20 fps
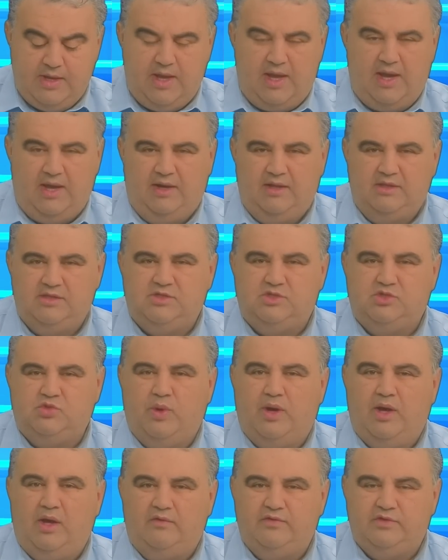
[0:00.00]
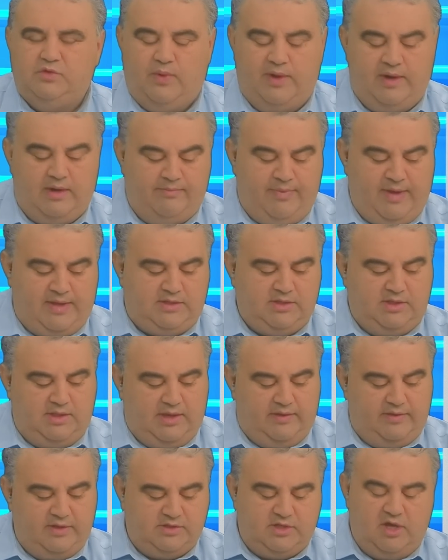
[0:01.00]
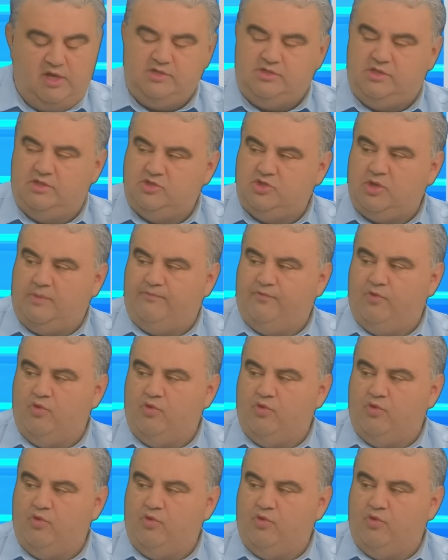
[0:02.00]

And it's 12 to 1 and bet to the others. Those are the top 4